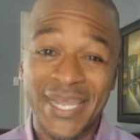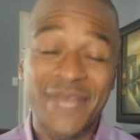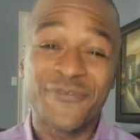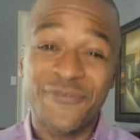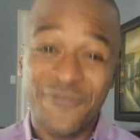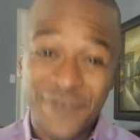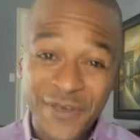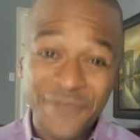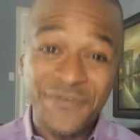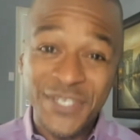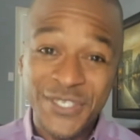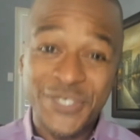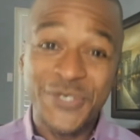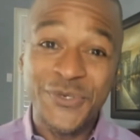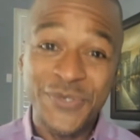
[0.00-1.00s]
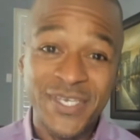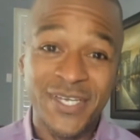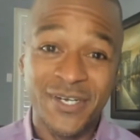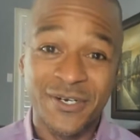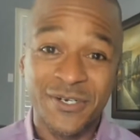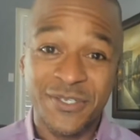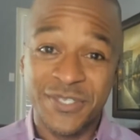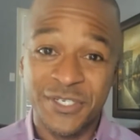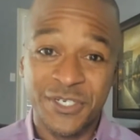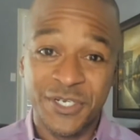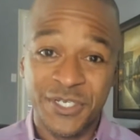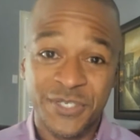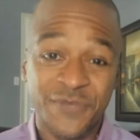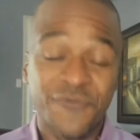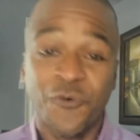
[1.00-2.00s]
in 52 years and
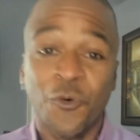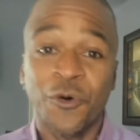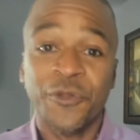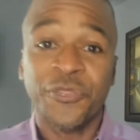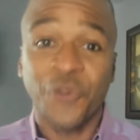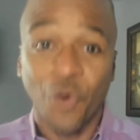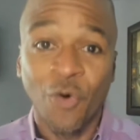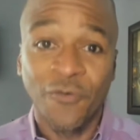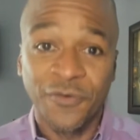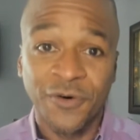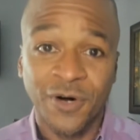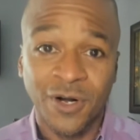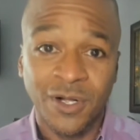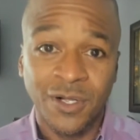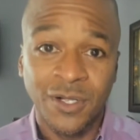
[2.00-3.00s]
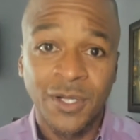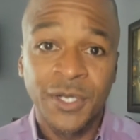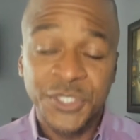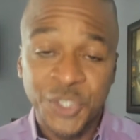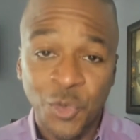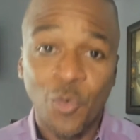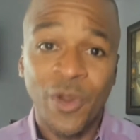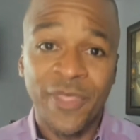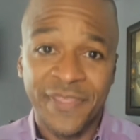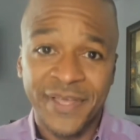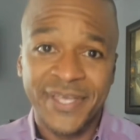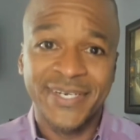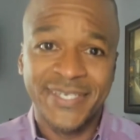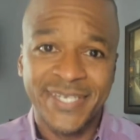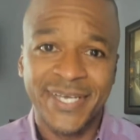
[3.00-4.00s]
just fourth overall to win
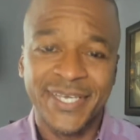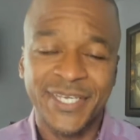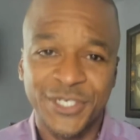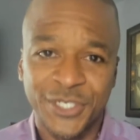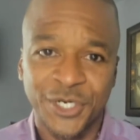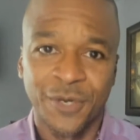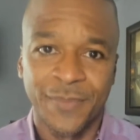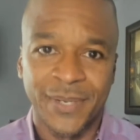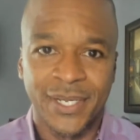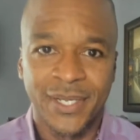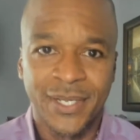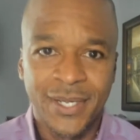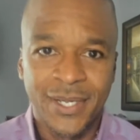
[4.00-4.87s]
the Kentucky Derby.